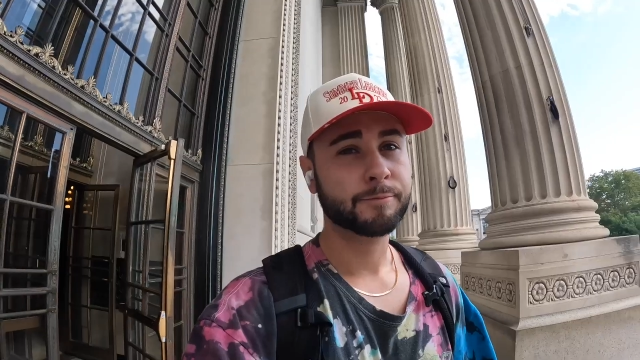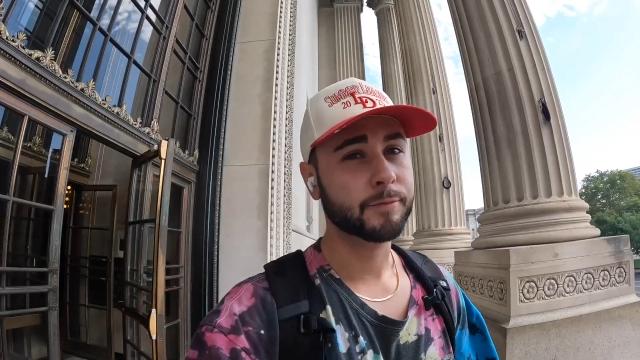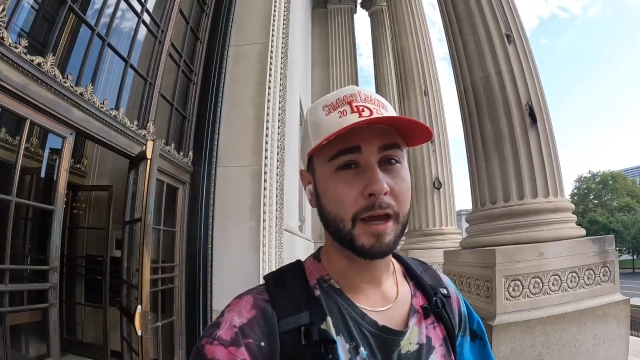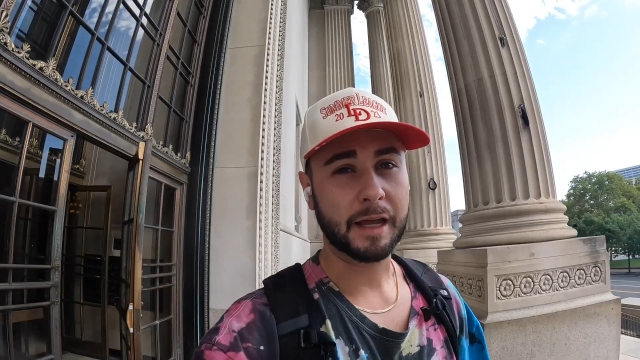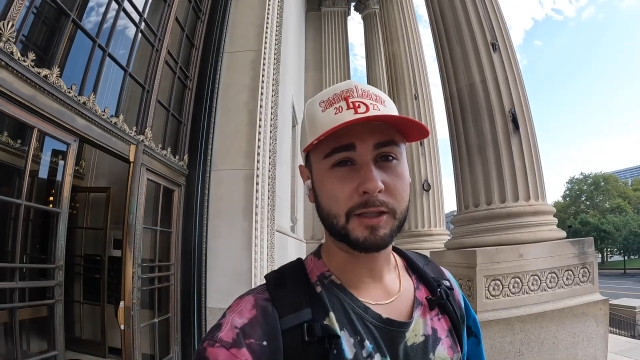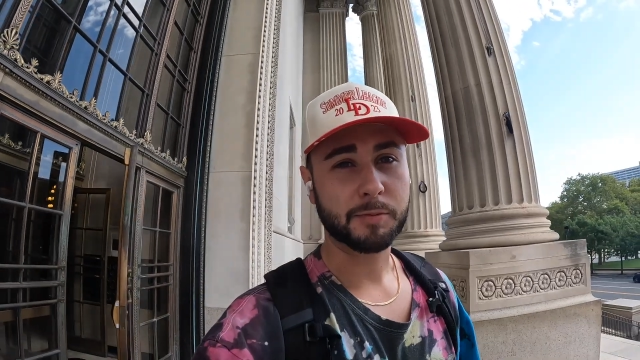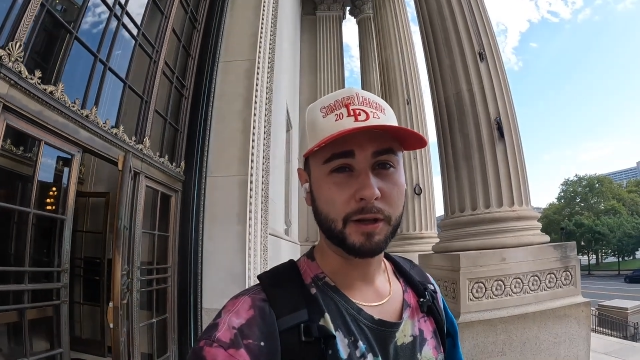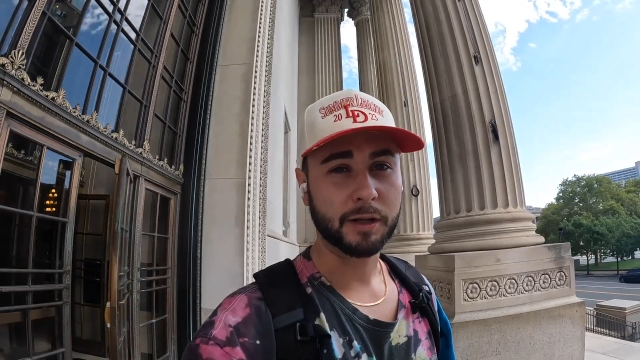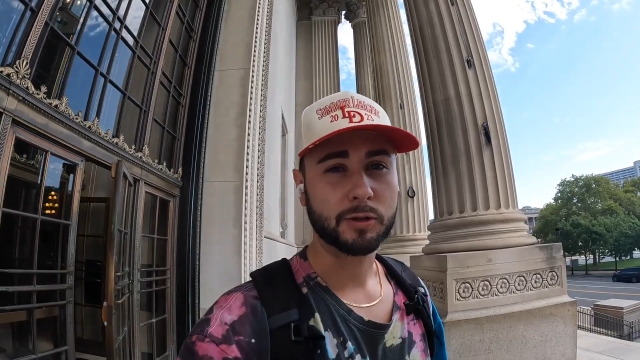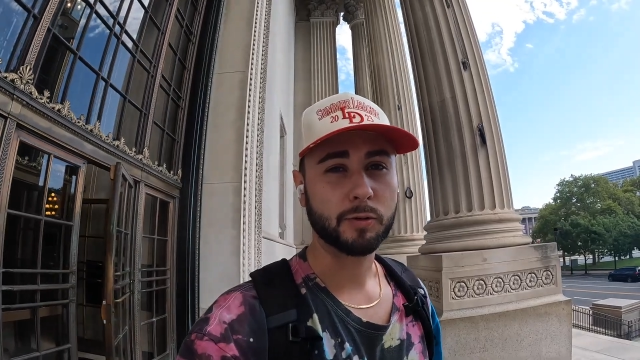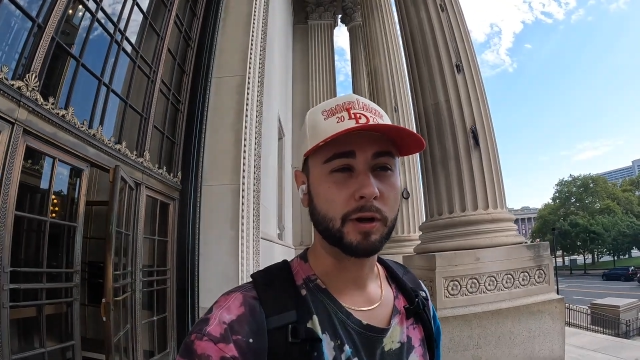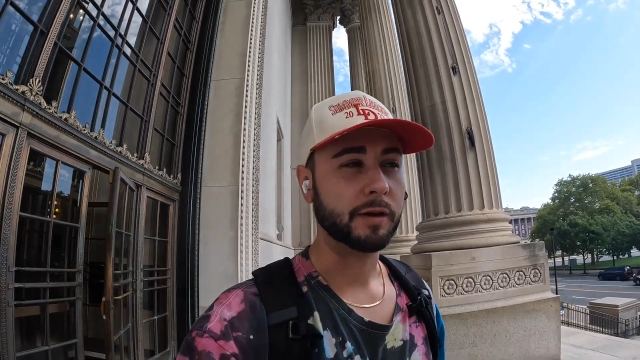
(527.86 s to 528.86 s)
I'm not
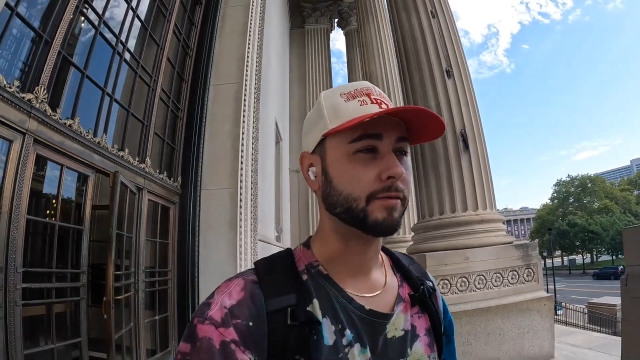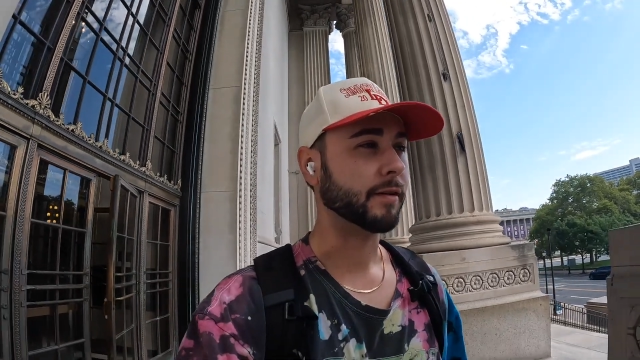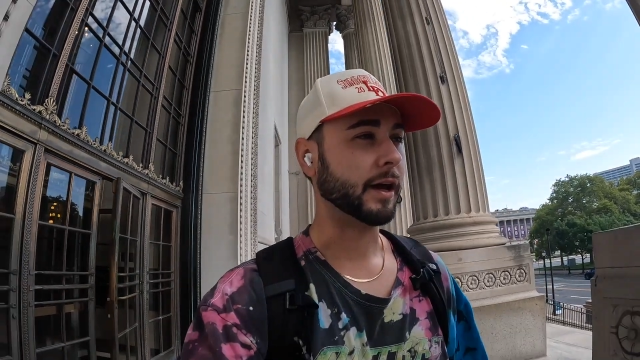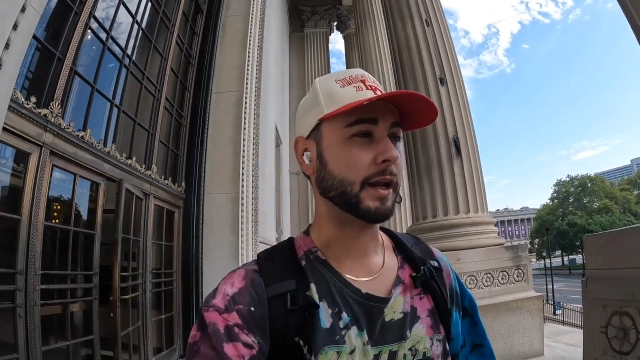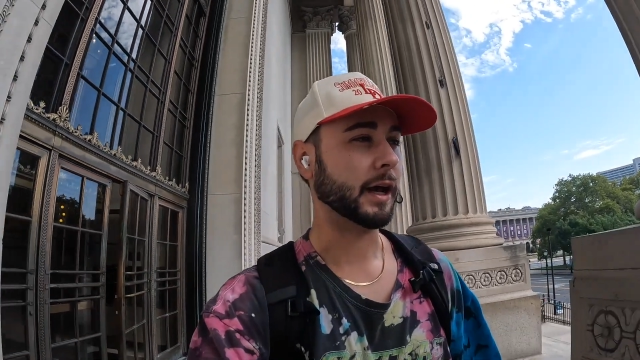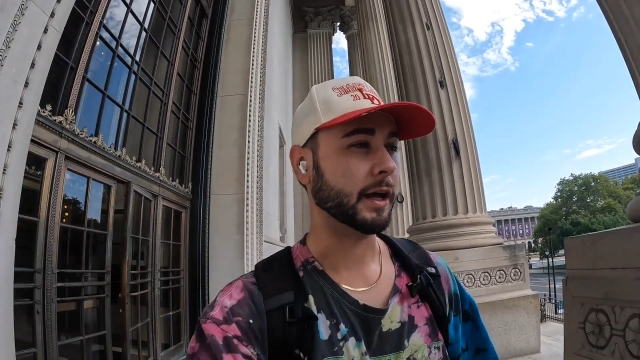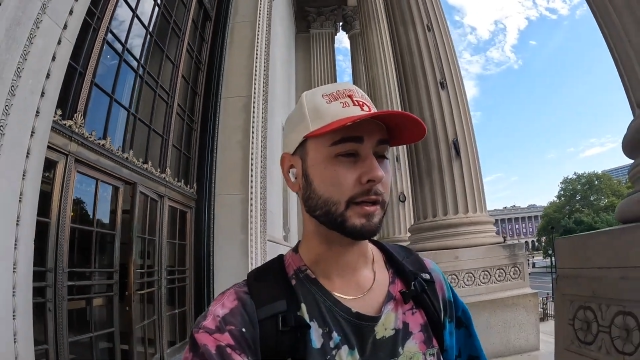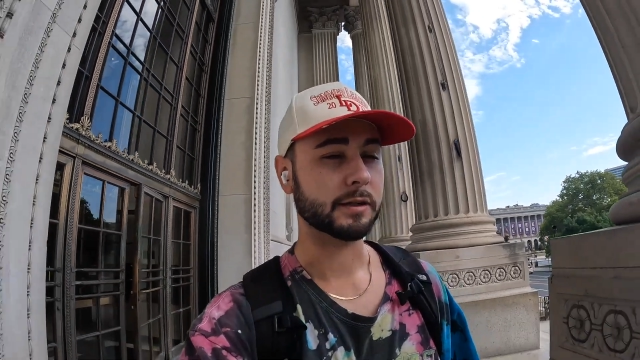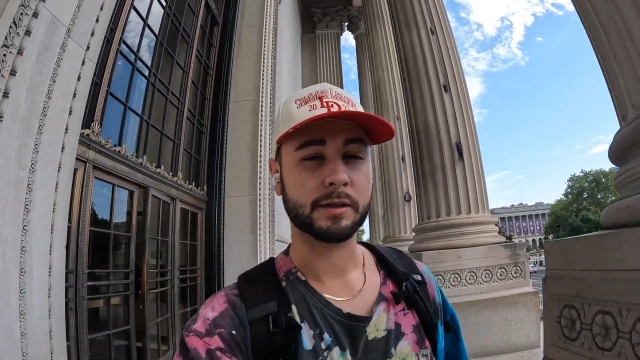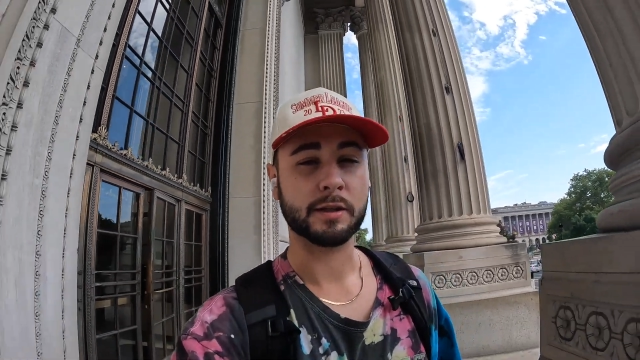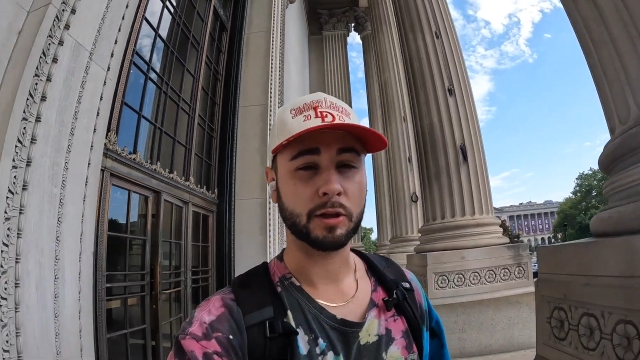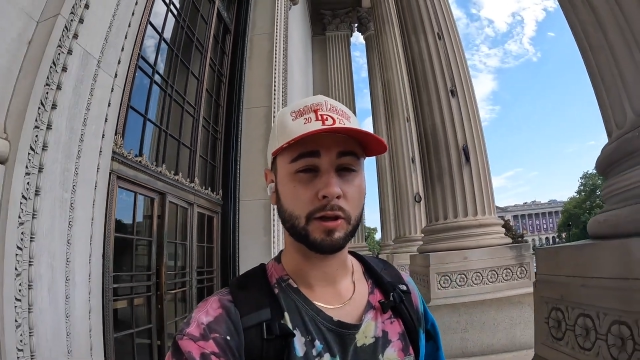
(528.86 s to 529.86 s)
spending
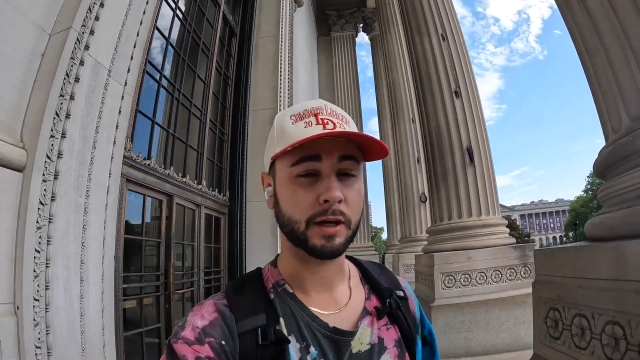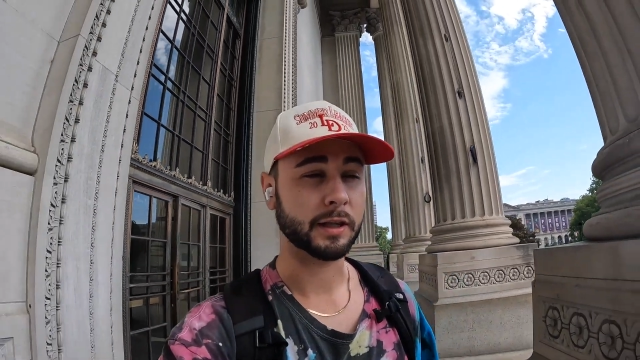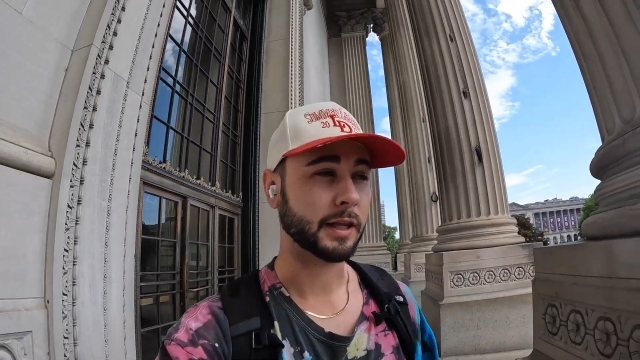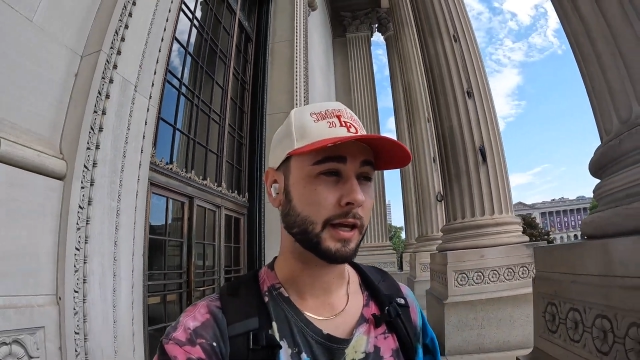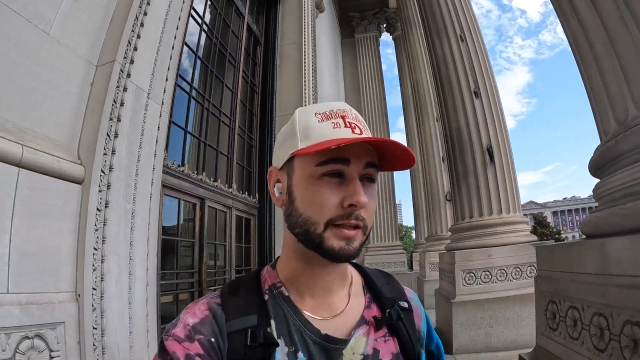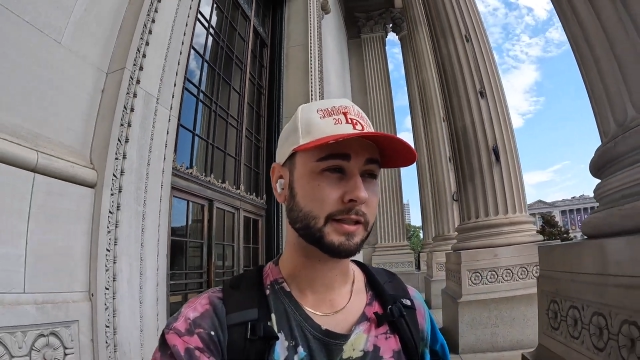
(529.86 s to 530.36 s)
$25 to look at that